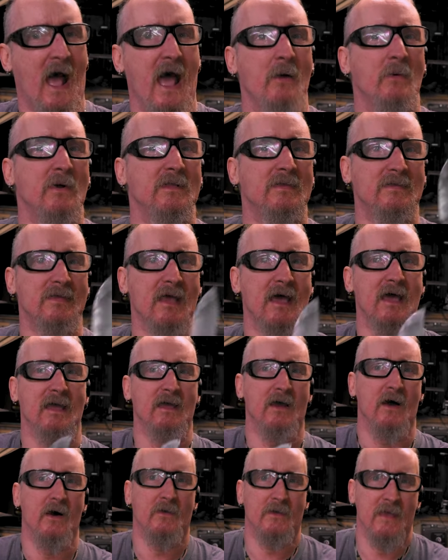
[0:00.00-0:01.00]
I would
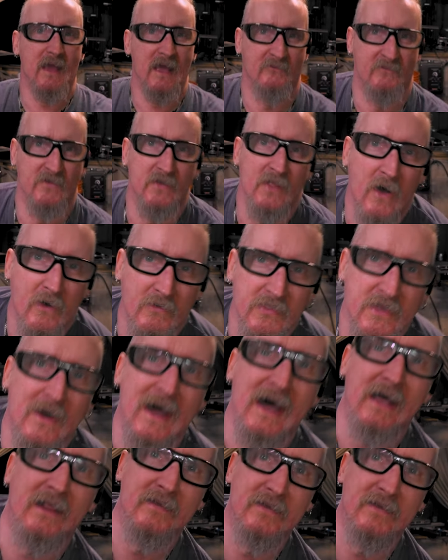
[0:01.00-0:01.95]
say, okay, if you don't know how